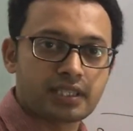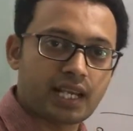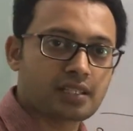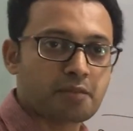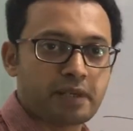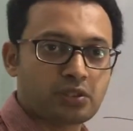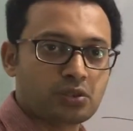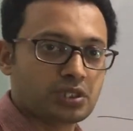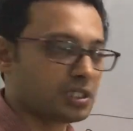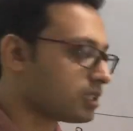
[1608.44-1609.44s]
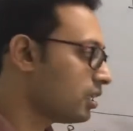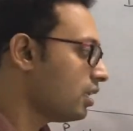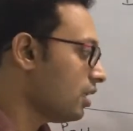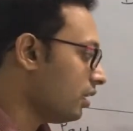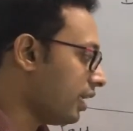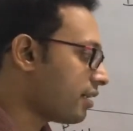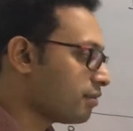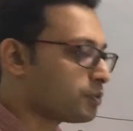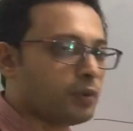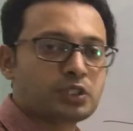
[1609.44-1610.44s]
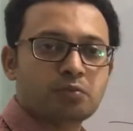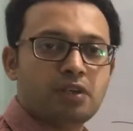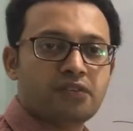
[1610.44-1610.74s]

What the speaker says: They are the pathogens. They are responsible